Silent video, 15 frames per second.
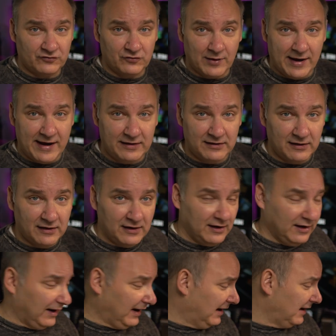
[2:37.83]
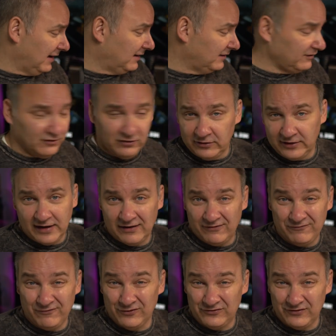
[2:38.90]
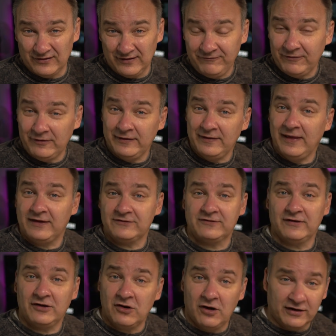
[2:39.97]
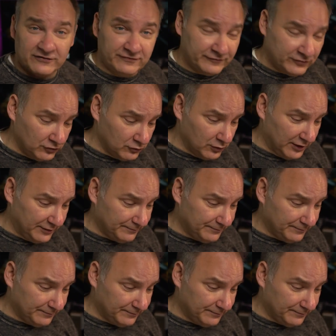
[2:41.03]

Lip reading: great, and you'll get it for significantly less than the cost of a new one.